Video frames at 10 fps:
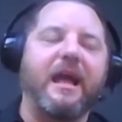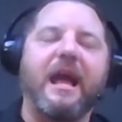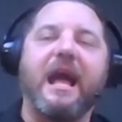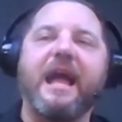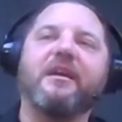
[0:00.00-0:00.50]

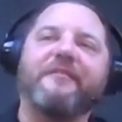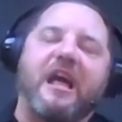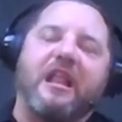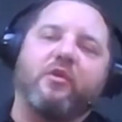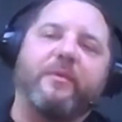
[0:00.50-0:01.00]
I love
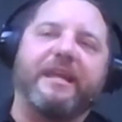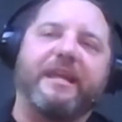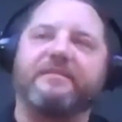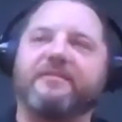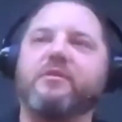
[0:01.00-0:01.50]
Halloween to
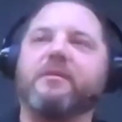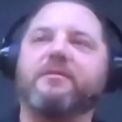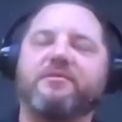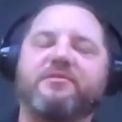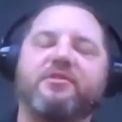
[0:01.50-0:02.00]
do
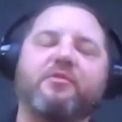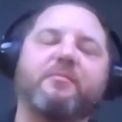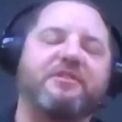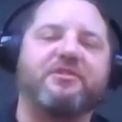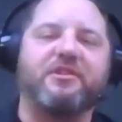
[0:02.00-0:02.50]
too
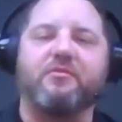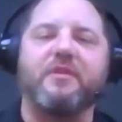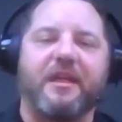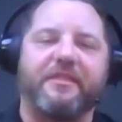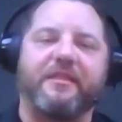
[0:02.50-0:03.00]
much to do
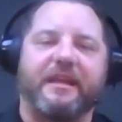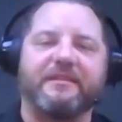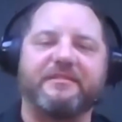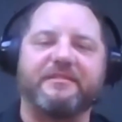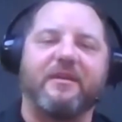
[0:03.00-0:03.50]
nothing,
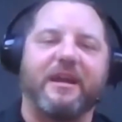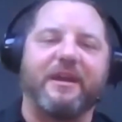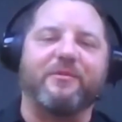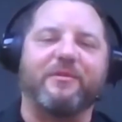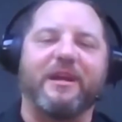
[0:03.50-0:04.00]
so I
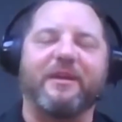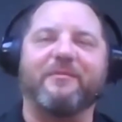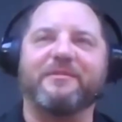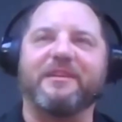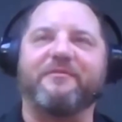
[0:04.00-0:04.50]
will
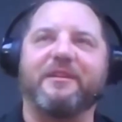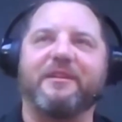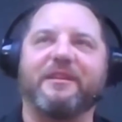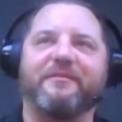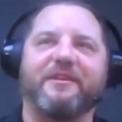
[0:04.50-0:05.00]
definitely
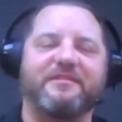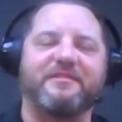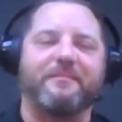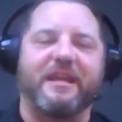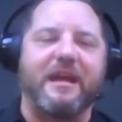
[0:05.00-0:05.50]
figure
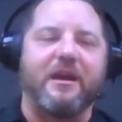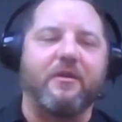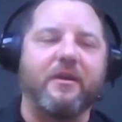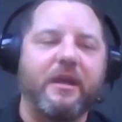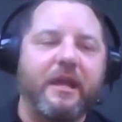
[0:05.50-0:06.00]
something
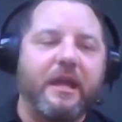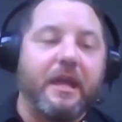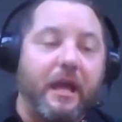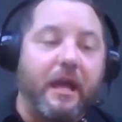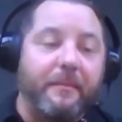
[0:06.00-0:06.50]
out.
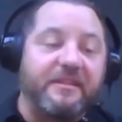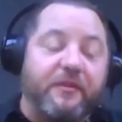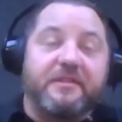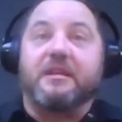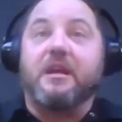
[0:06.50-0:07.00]
As far
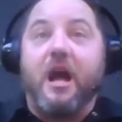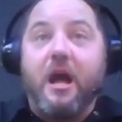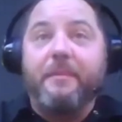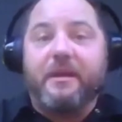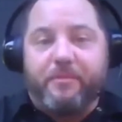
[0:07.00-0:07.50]
as the
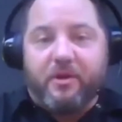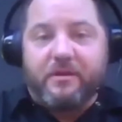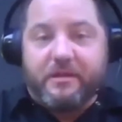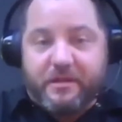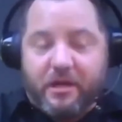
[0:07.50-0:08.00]
comic book
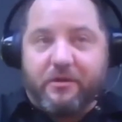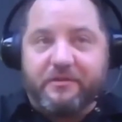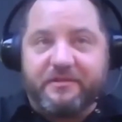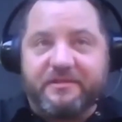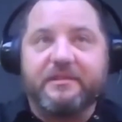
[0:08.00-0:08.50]

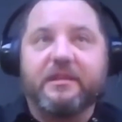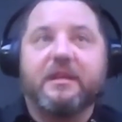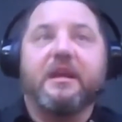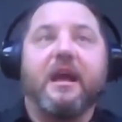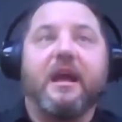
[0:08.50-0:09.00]
goes,
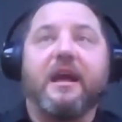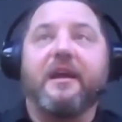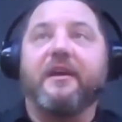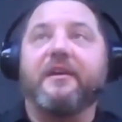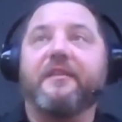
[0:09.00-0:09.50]

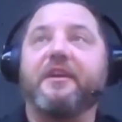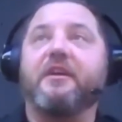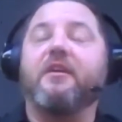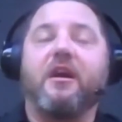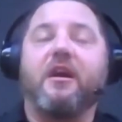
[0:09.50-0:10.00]

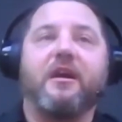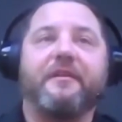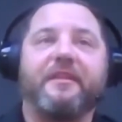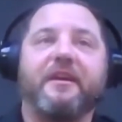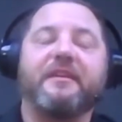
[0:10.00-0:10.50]

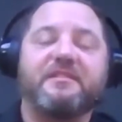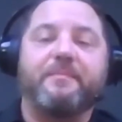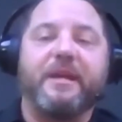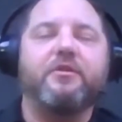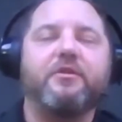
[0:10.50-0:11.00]
there has
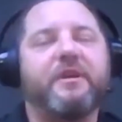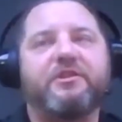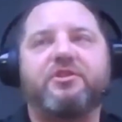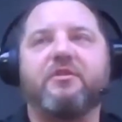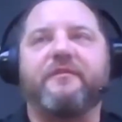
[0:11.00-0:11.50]
been a new
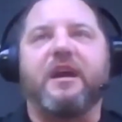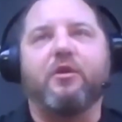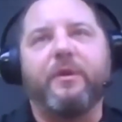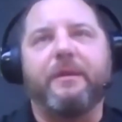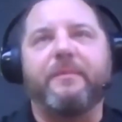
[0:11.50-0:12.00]
issue of
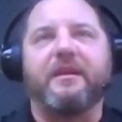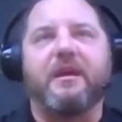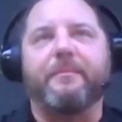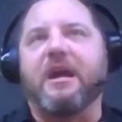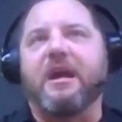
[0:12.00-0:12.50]
Halloween Man
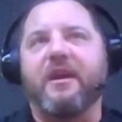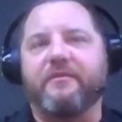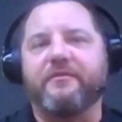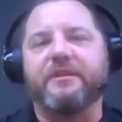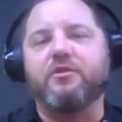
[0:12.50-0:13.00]
coming out
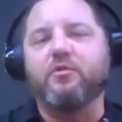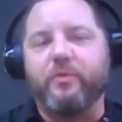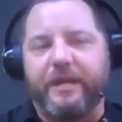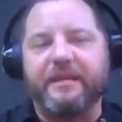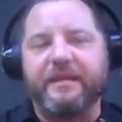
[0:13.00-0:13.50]
every 2
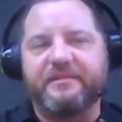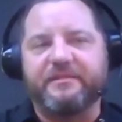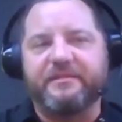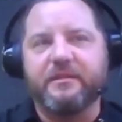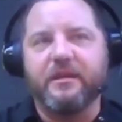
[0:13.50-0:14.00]
weeks,